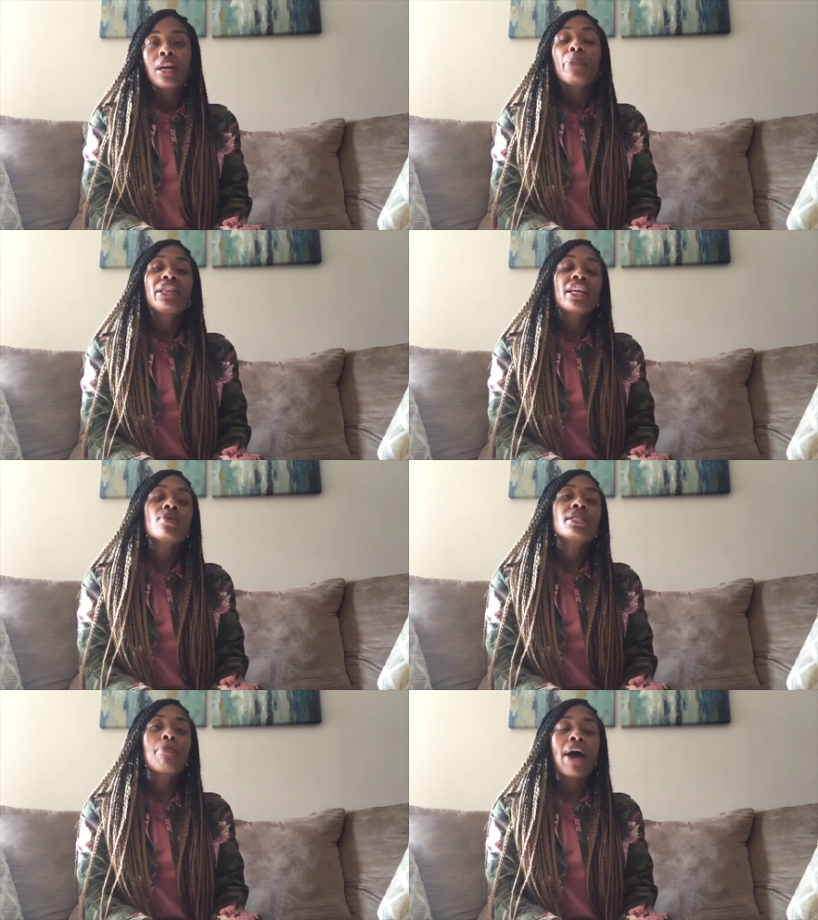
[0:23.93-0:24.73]
But there
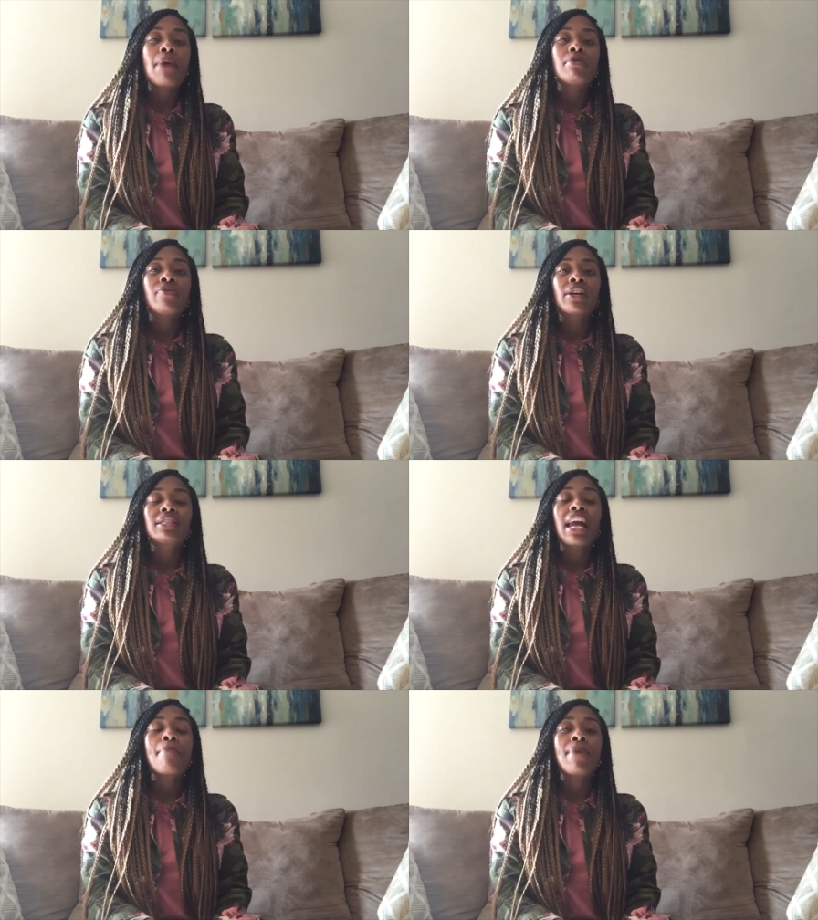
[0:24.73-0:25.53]
was a Bible verse
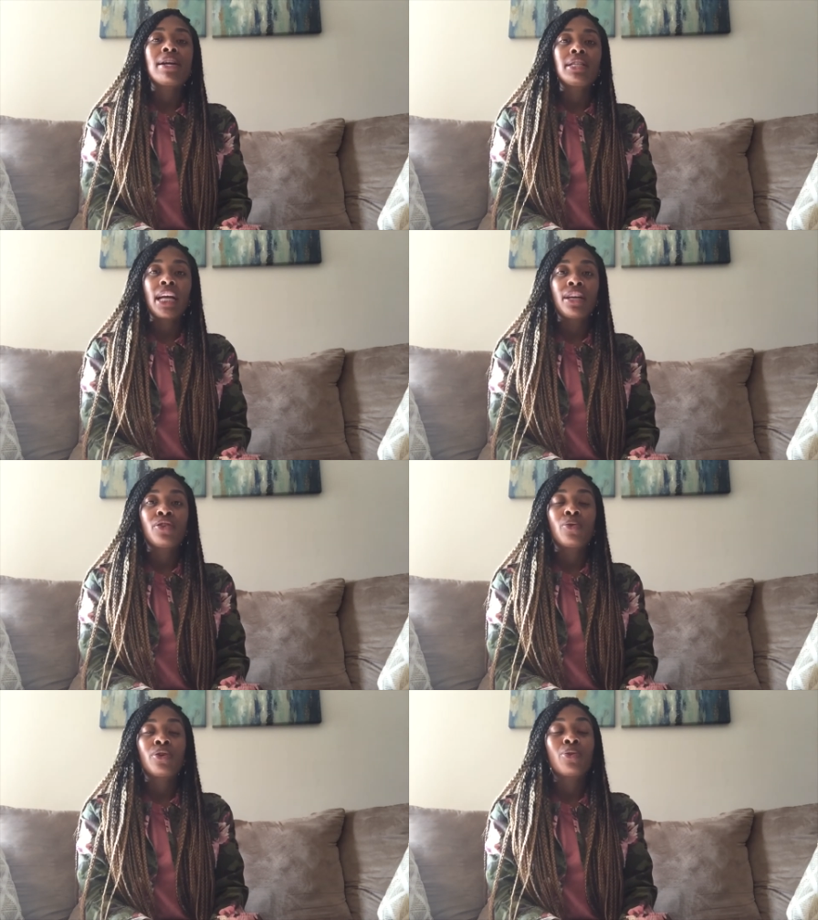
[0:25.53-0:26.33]
that I meditated
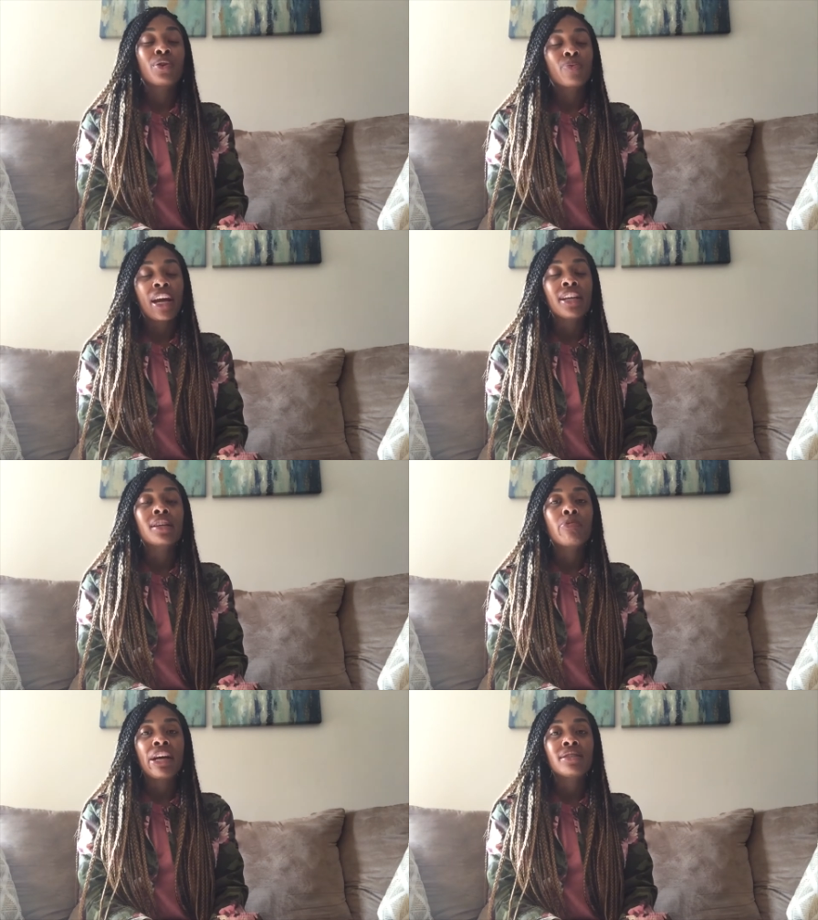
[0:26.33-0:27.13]
on a
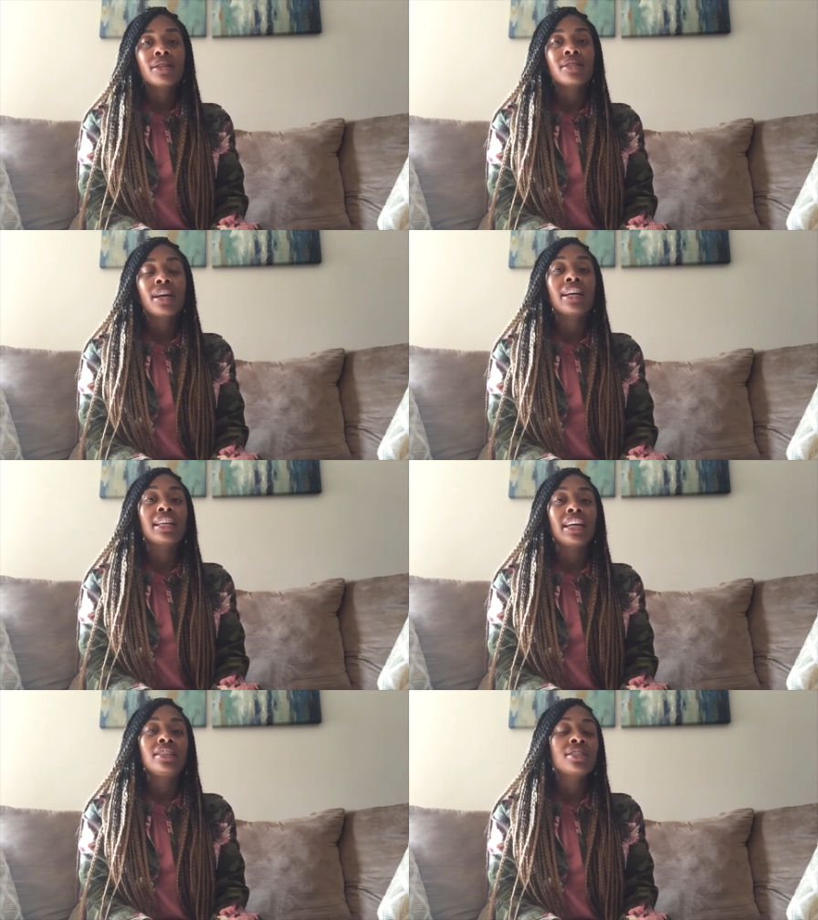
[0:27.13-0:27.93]
regular basis in
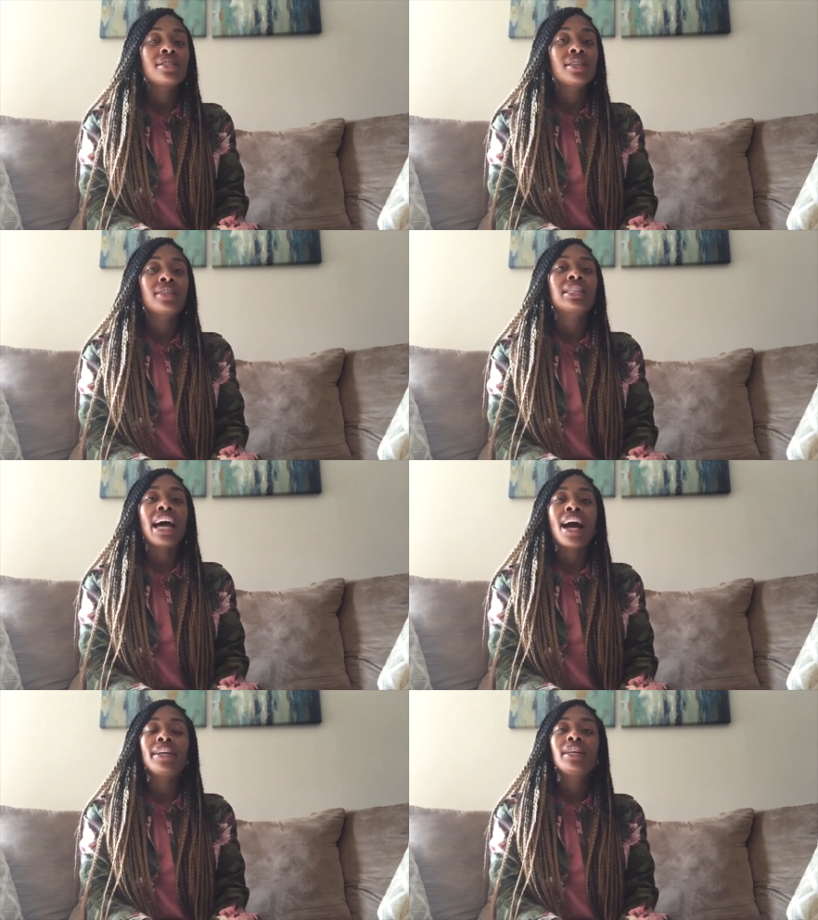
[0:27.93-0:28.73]
Galatians
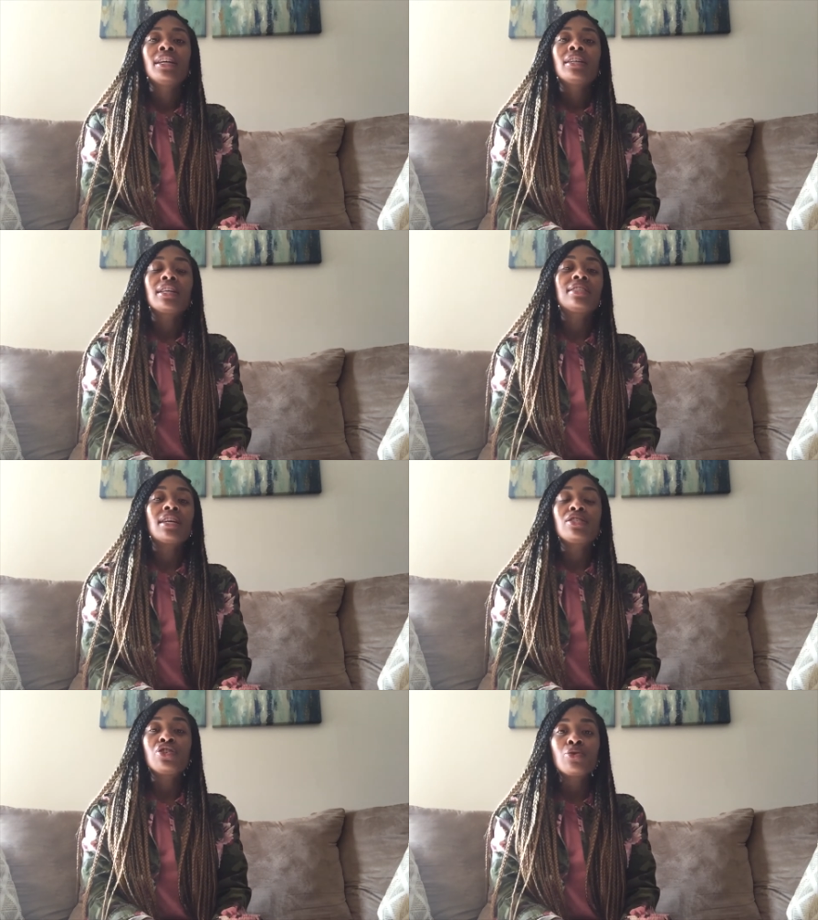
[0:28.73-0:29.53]
6:9 that
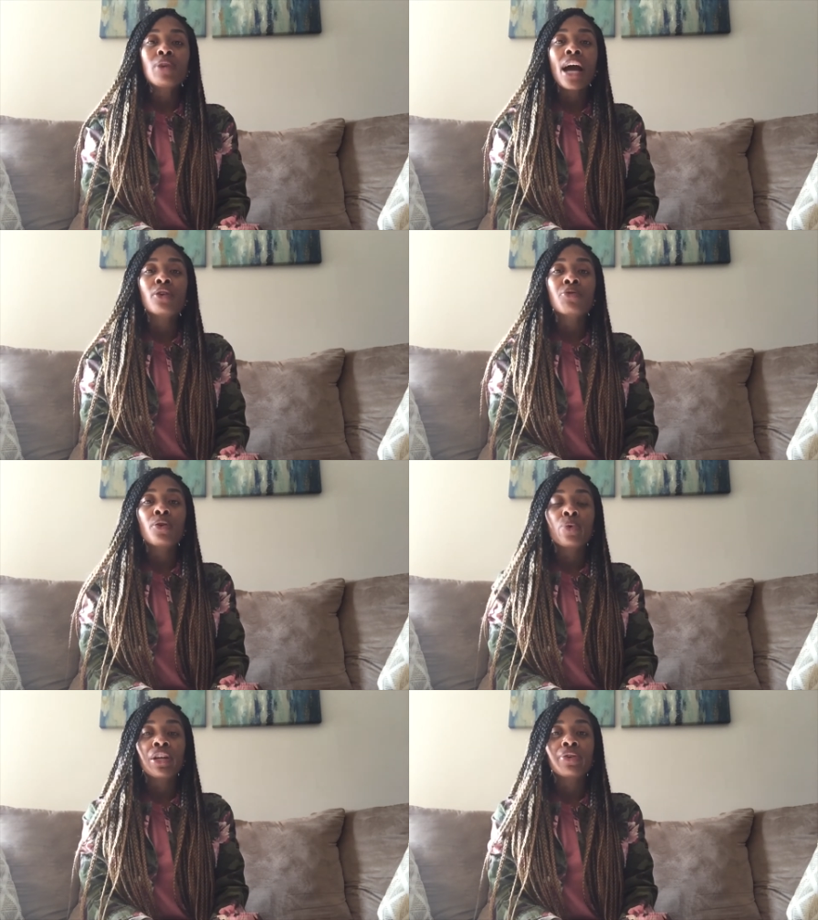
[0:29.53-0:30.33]
says, "Do not grow
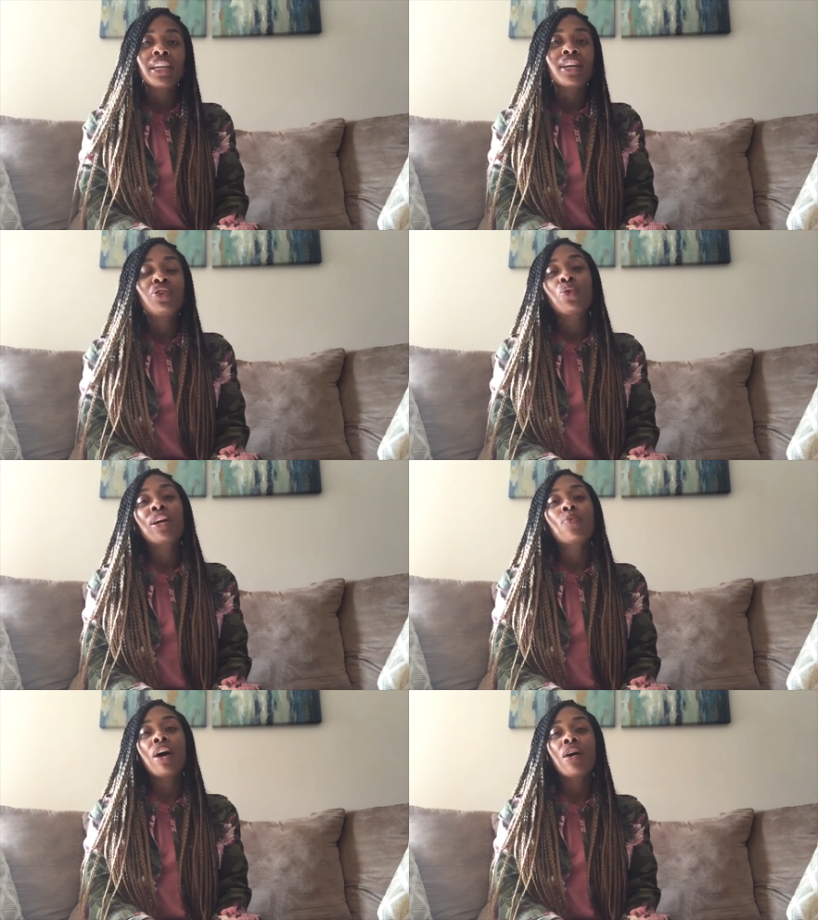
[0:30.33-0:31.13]
weary in
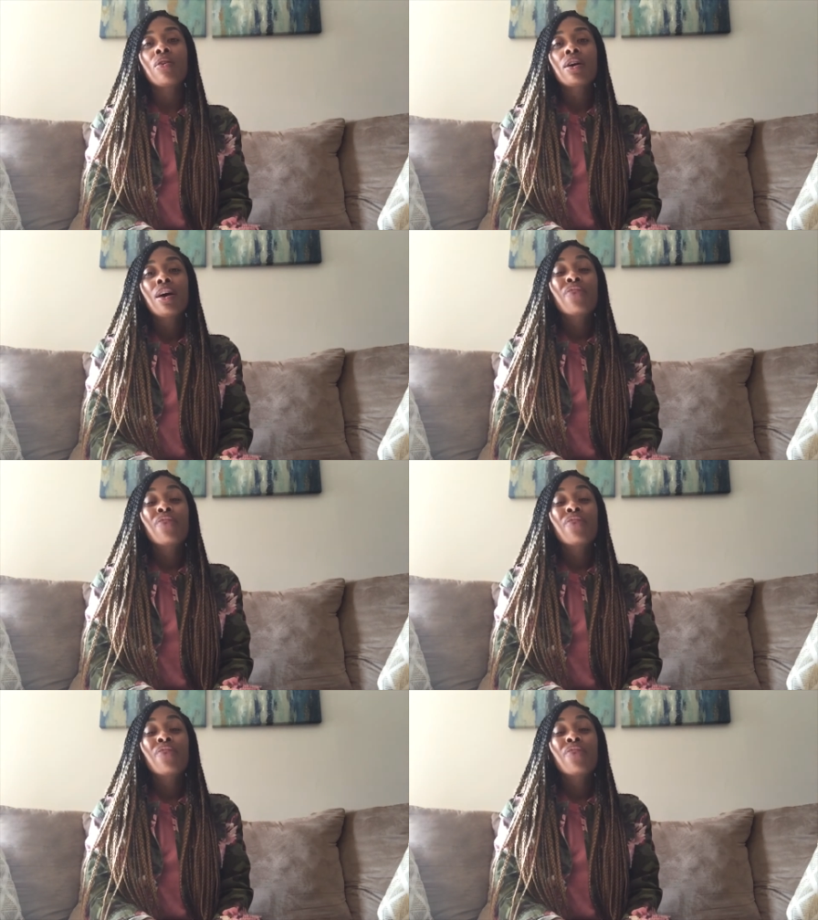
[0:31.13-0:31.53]
doing well,